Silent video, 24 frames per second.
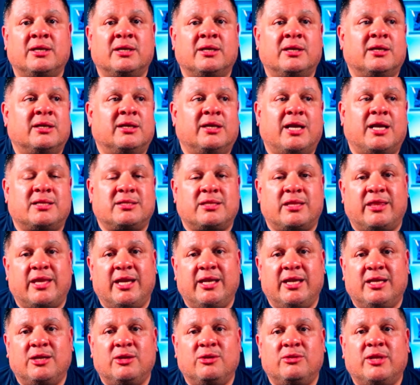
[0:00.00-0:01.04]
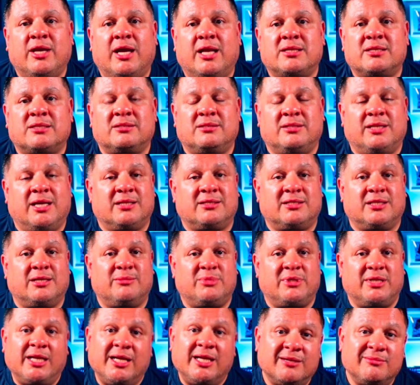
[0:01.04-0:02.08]
as a thank you, that's up
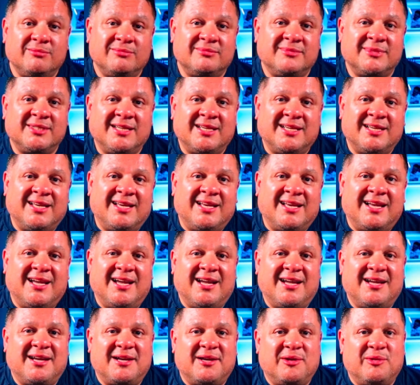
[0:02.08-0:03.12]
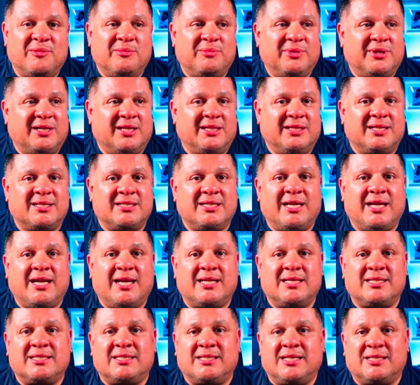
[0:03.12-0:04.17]
to him. But in this
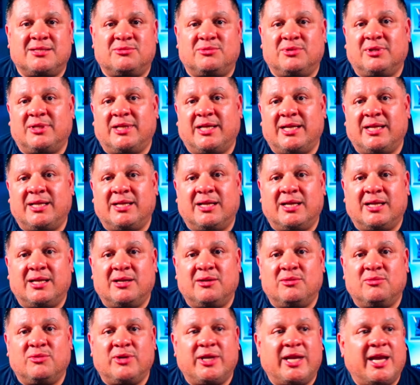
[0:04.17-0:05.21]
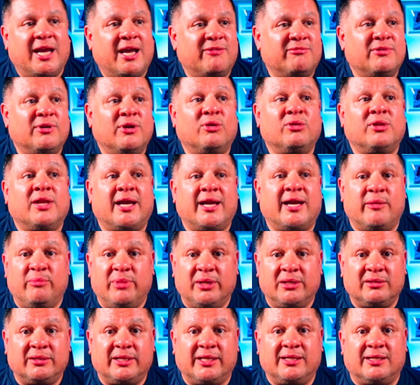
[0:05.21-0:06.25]
case, it's really, we have no
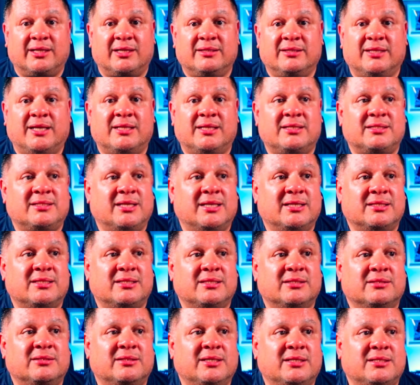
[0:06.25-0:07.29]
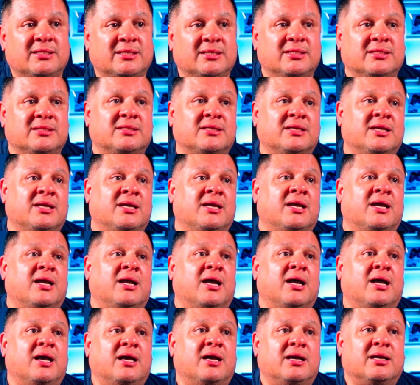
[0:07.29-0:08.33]
liability on that sense. So this is
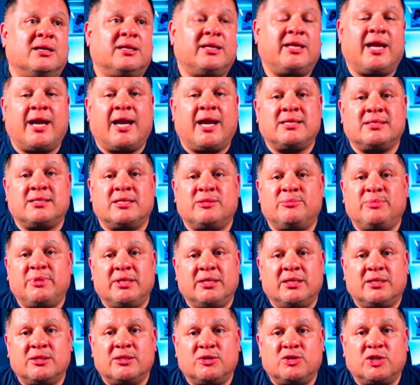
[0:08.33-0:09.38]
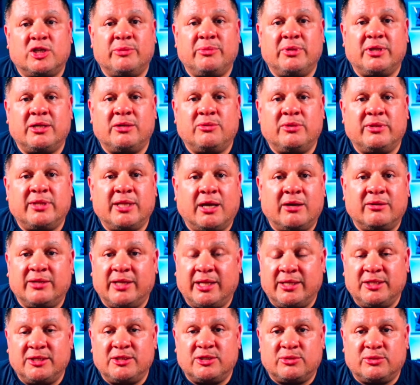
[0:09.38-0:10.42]
cash that's being contributed without
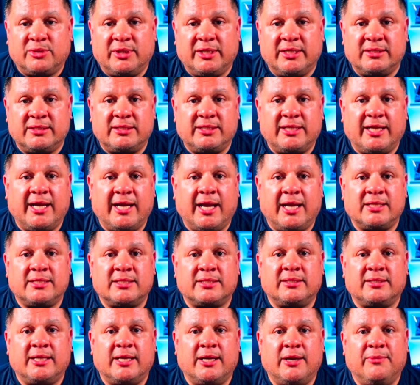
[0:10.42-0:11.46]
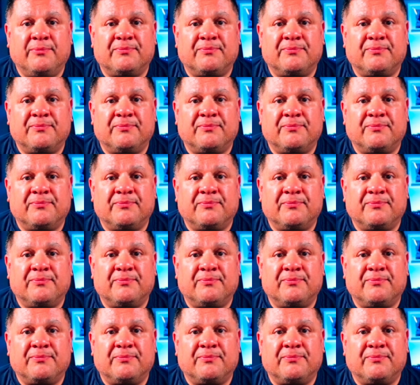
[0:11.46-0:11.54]
any strings attached. Now,